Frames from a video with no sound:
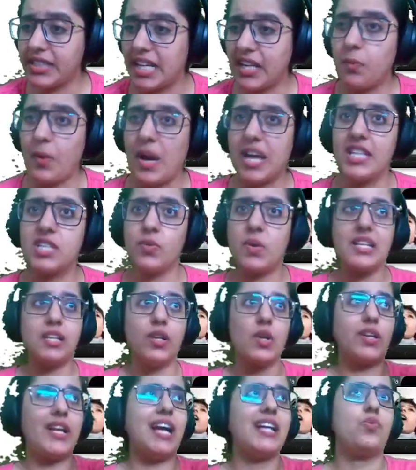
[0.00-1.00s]
Then why do I
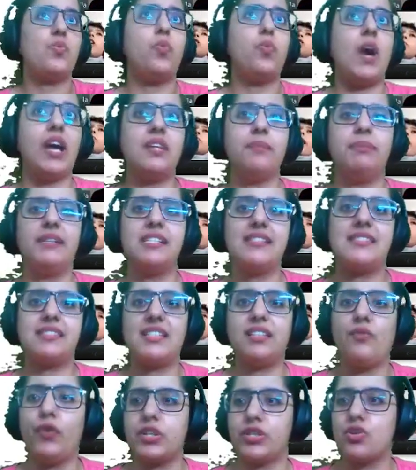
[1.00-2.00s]
look at one person
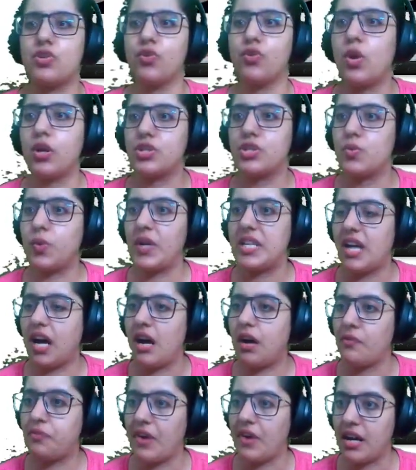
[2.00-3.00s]
for 2 or 2.5
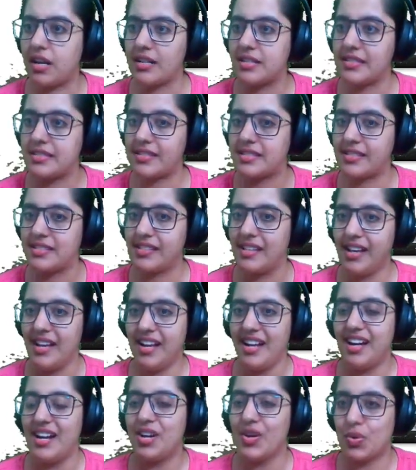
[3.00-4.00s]
hours,
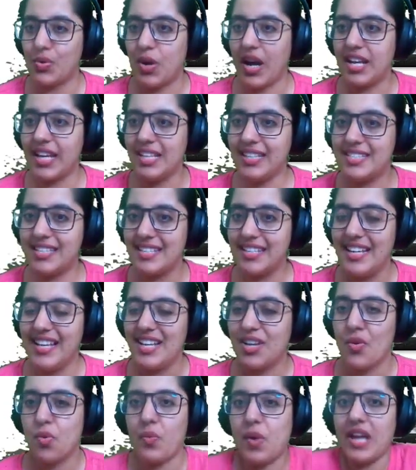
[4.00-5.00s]
right?
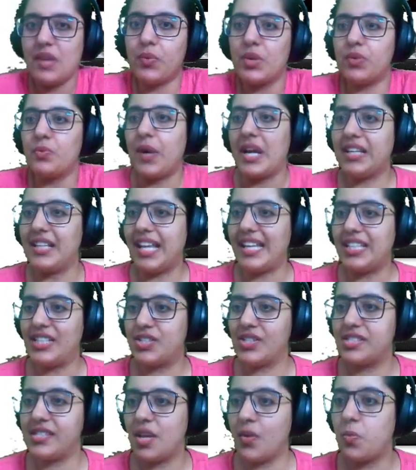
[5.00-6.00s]
Why would one like
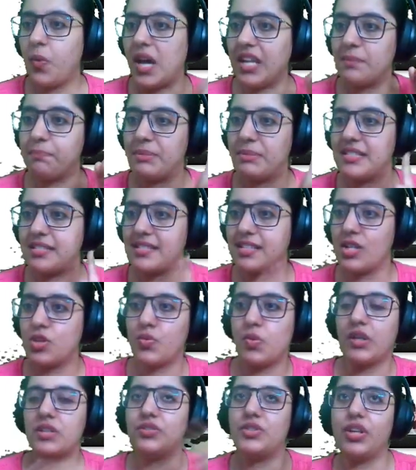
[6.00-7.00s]
to see one person,
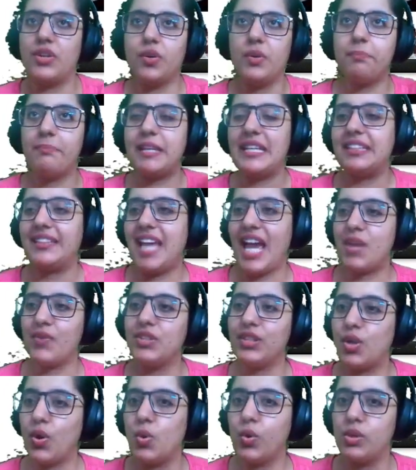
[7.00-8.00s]
being there in
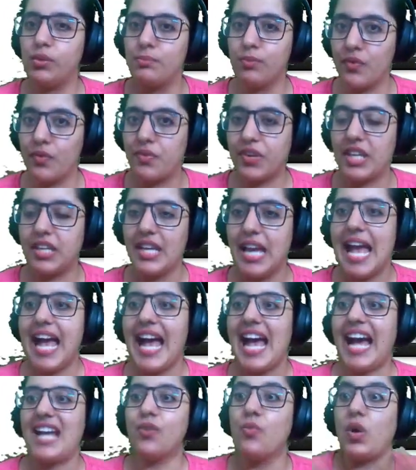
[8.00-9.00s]
the whole movie?
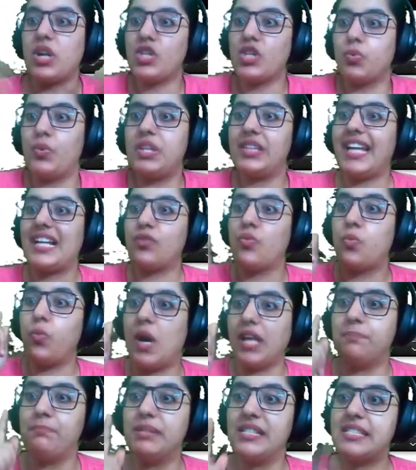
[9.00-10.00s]
And what will that
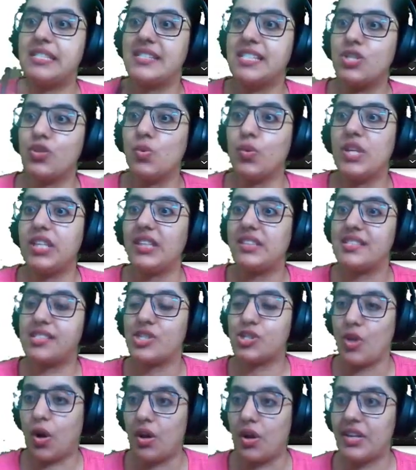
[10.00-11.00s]
one person do in the
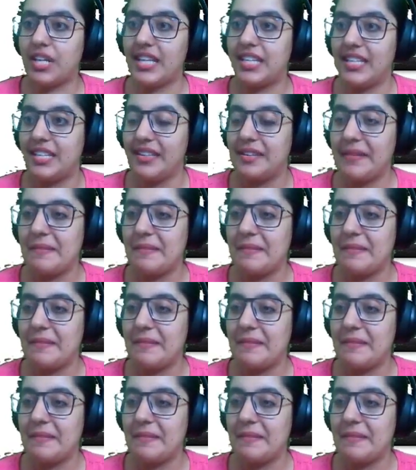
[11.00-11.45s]
story,